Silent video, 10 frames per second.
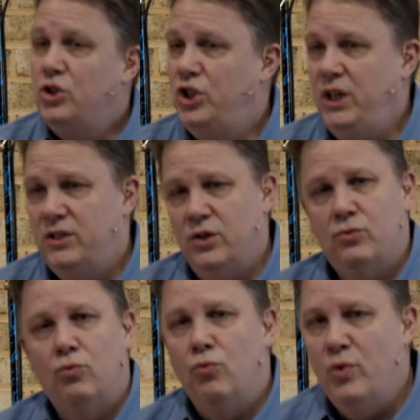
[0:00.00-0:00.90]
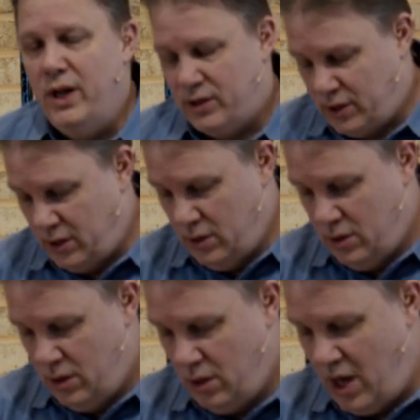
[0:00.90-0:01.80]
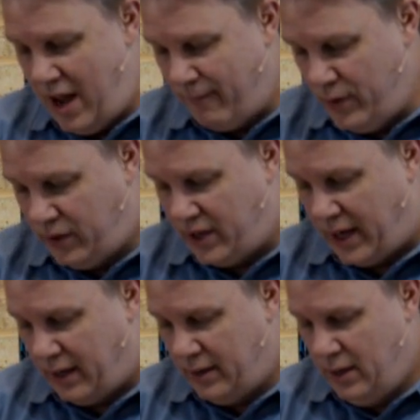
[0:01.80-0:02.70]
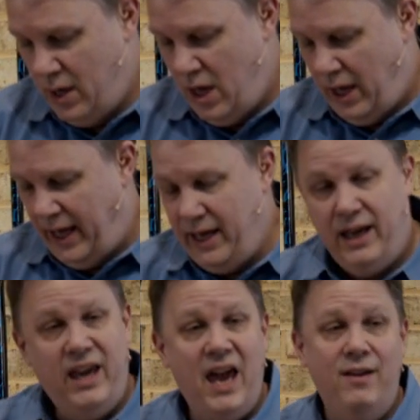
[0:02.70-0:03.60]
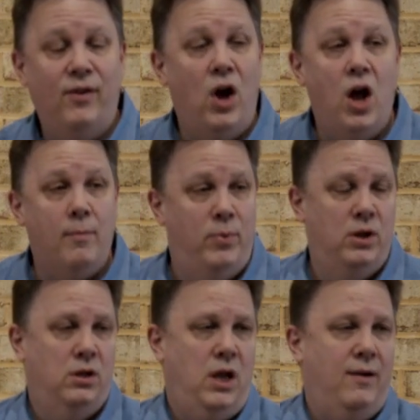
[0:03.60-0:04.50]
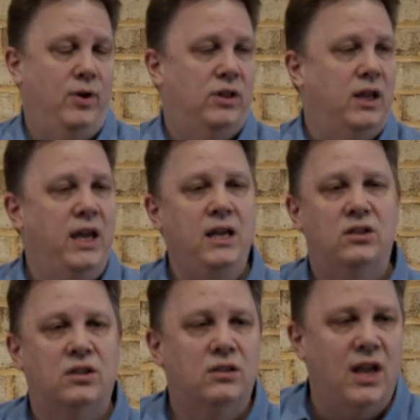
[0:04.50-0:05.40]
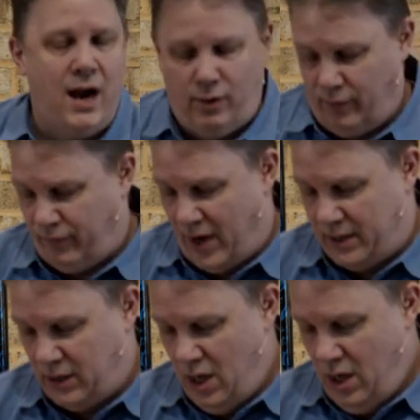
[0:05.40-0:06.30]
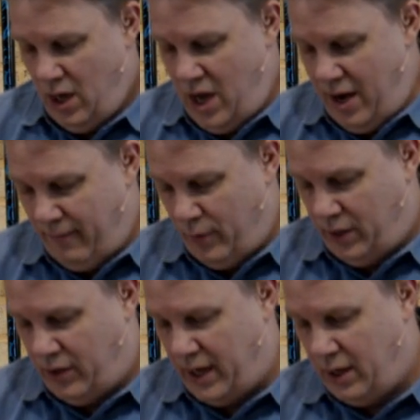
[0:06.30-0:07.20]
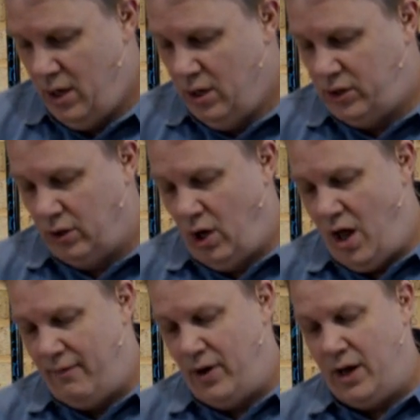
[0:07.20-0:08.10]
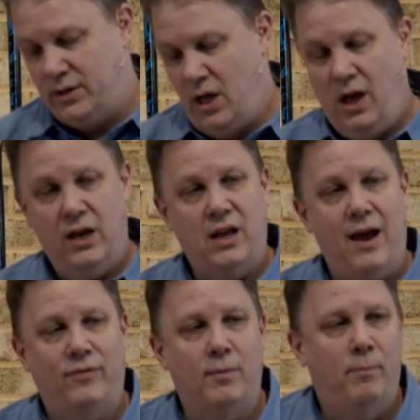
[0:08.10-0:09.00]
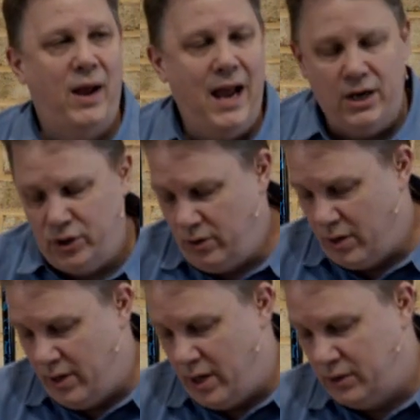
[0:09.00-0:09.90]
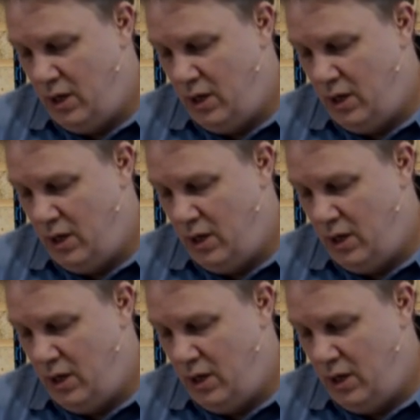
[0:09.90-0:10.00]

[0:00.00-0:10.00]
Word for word: Jesus risked everything. He gave up everything, he sacrificed everything to love us and to have compassion on us